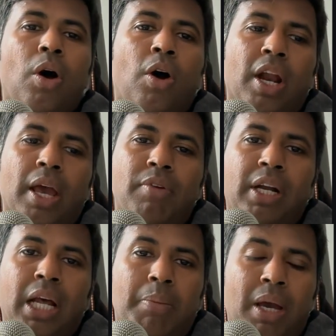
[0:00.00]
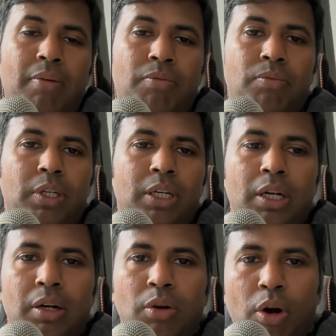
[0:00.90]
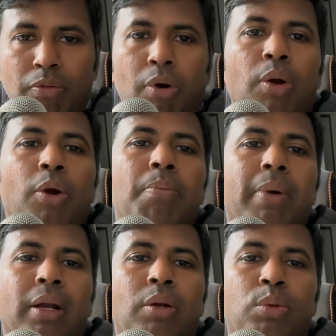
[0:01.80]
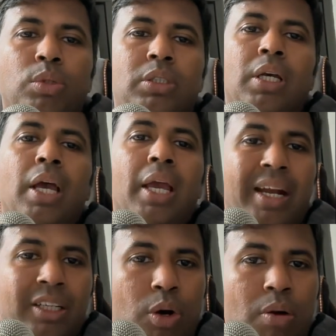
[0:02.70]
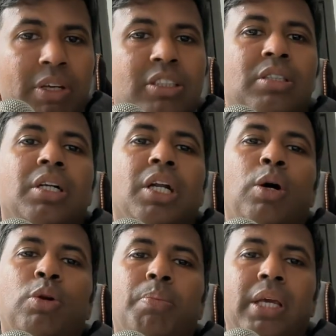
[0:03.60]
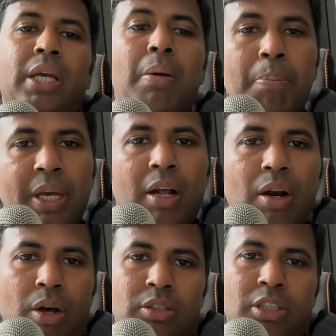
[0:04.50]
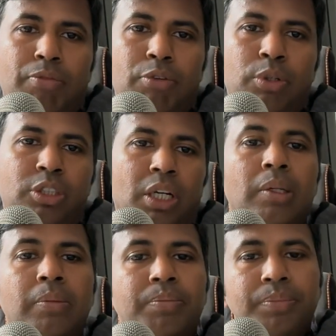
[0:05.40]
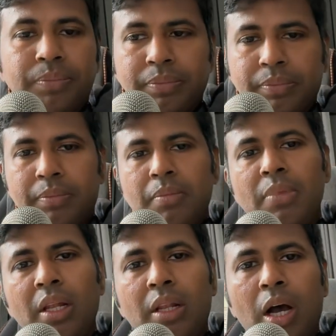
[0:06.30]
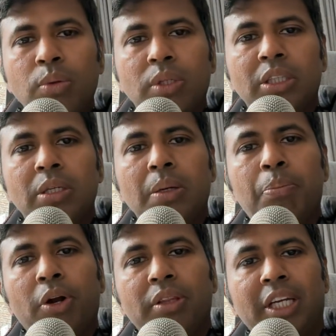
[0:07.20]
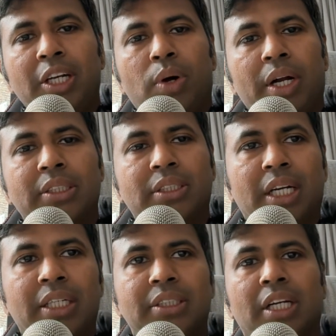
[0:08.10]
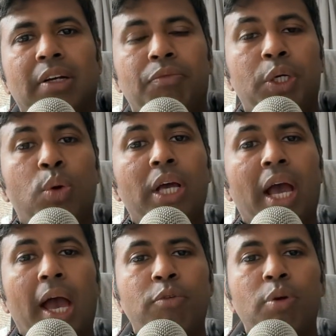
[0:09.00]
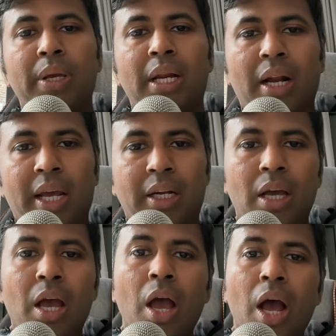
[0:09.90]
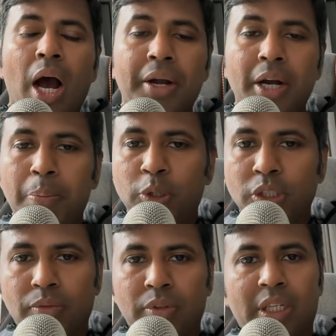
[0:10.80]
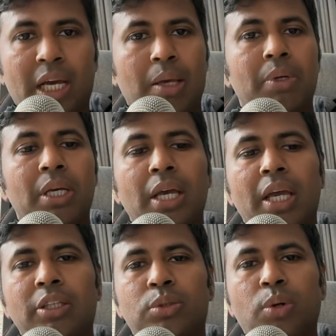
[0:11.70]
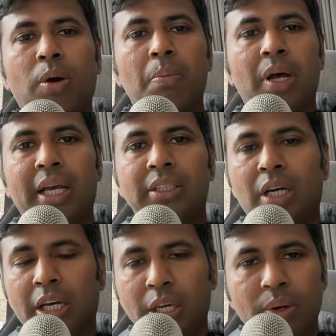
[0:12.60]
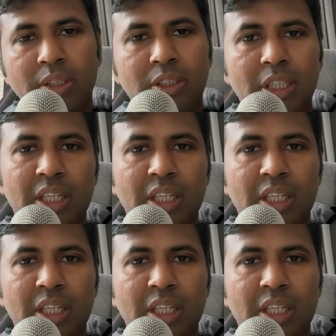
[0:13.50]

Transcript: or every time I have not followed my rules, it has always turned out to be a bigger loss in future. Now, the important thing to understand is that we don't have to be right 100% of the time. In stock markets, accuracy